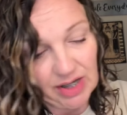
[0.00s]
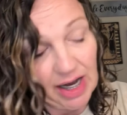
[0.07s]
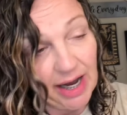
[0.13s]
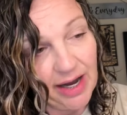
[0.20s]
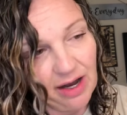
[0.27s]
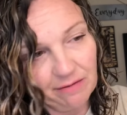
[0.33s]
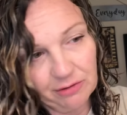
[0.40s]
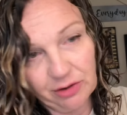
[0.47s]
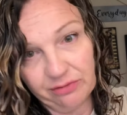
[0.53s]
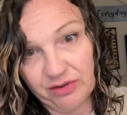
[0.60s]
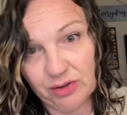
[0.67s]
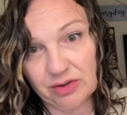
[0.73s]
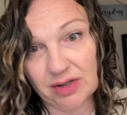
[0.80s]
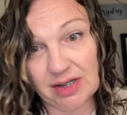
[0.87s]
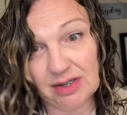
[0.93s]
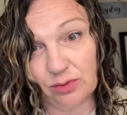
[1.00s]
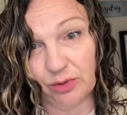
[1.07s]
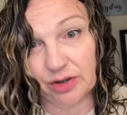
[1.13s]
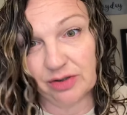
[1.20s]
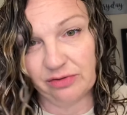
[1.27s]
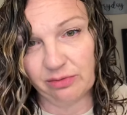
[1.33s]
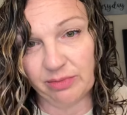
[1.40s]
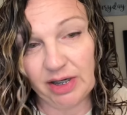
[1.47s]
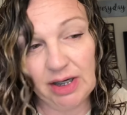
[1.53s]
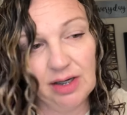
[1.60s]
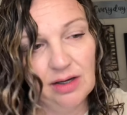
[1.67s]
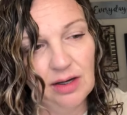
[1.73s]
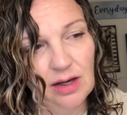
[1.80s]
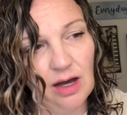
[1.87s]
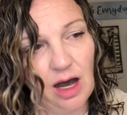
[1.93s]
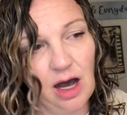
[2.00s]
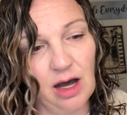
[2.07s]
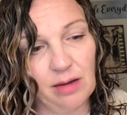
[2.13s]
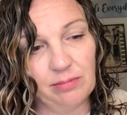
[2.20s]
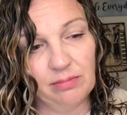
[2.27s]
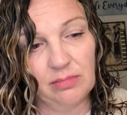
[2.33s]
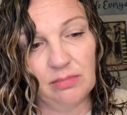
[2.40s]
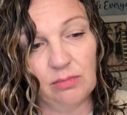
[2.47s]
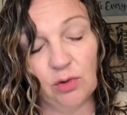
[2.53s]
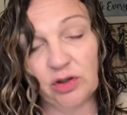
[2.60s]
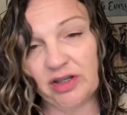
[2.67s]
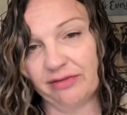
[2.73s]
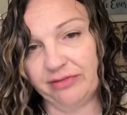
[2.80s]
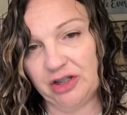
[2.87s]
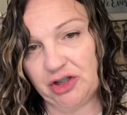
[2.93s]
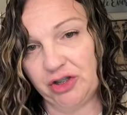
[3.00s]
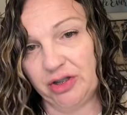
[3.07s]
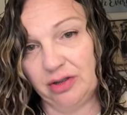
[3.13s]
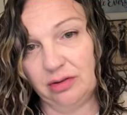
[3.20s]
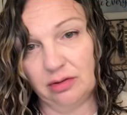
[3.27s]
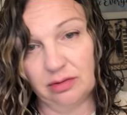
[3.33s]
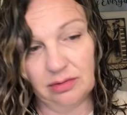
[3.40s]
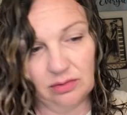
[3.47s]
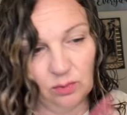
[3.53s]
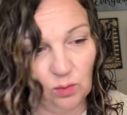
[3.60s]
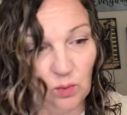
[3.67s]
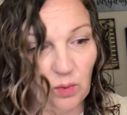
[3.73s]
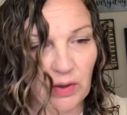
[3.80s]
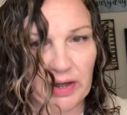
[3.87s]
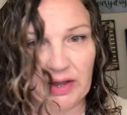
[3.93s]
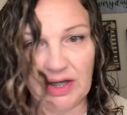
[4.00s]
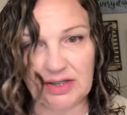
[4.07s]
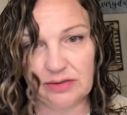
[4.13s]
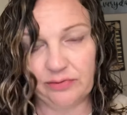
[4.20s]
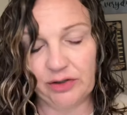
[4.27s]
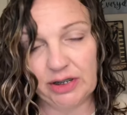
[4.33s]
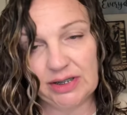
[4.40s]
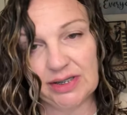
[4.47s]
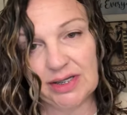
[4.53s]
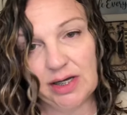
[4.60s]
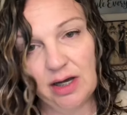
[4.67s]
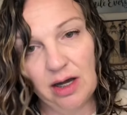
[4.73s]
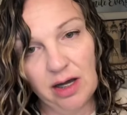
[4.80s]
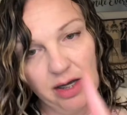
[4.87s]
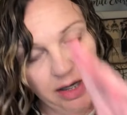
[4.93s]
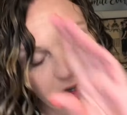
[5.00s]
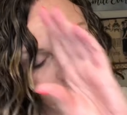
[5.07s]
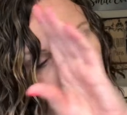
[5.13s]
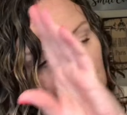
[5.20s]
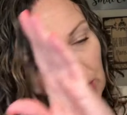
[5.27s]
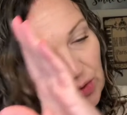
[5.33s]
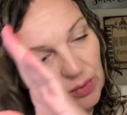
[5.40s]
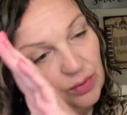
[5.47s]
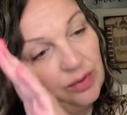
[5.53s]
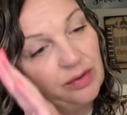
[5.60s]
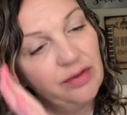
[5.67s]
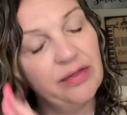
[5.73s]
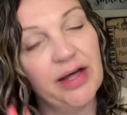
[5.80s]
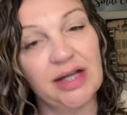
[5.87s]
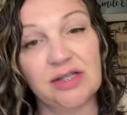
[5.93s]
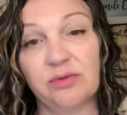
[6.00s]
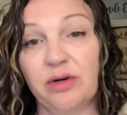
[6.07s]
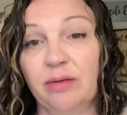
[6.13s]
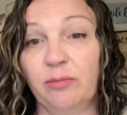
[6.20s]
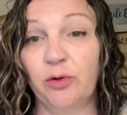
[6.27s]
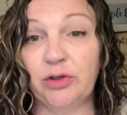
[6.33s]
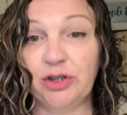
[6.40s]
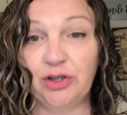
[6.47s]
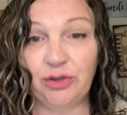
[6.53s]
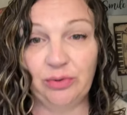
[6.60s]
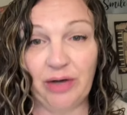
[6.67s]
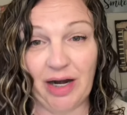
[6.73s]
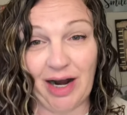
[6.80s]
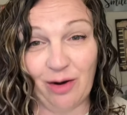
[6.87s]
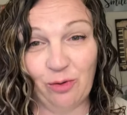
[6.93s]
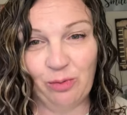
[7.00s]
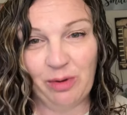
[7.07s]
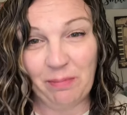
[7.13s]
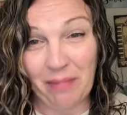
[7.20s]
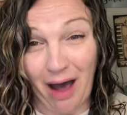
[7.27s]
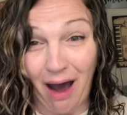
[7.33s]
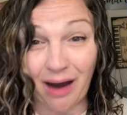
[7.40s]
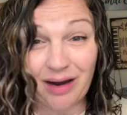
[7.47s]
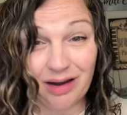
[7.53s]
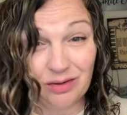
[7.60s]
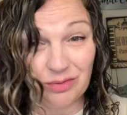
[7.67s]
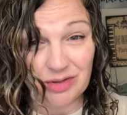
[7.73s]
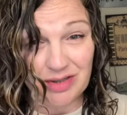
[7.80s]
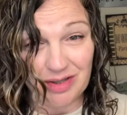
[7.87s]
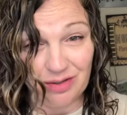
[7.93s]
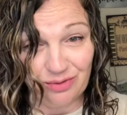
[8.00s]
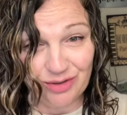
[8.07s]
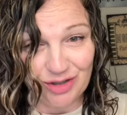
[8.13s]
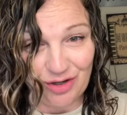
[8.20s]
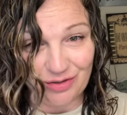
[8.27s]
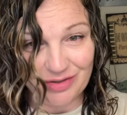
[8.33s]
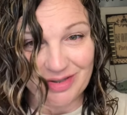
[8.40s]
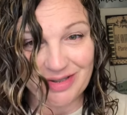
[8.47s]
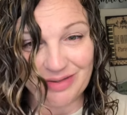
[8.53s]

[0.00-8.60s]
I hover diffuse because it works for me. More definition, way less frizz. So that's what I'm going to do, and I will be back and we'll see the results.